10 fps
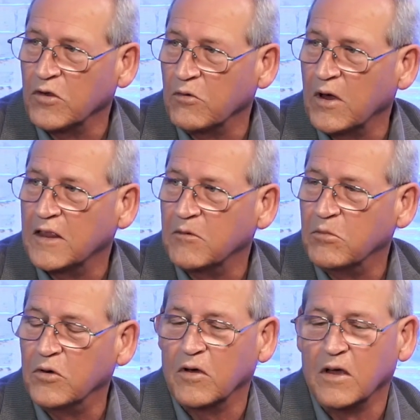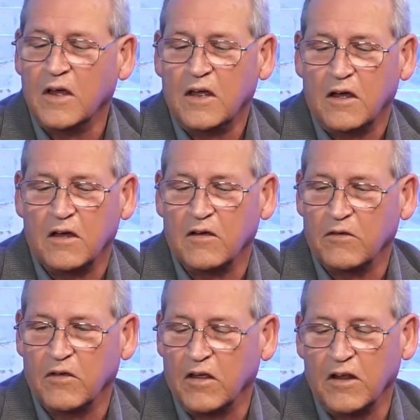when you write the book,
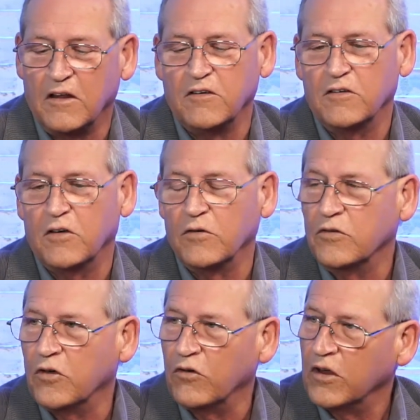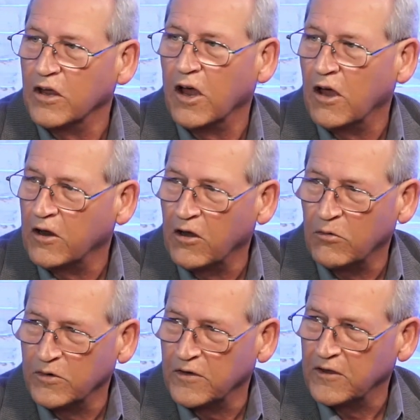and it just goes to show you God
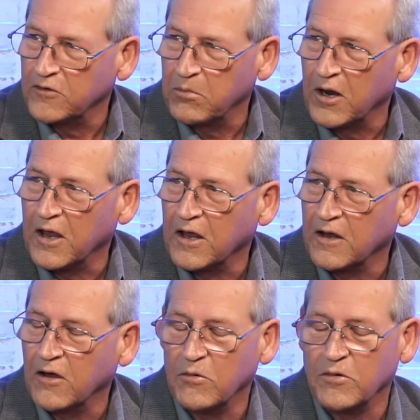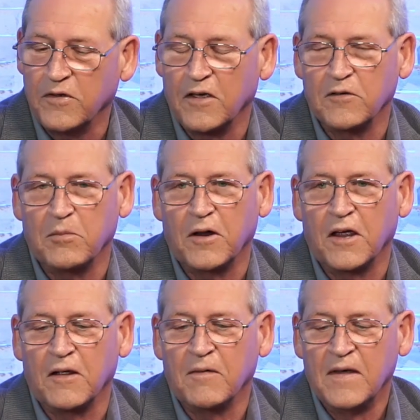always has a plan. He always has a plan.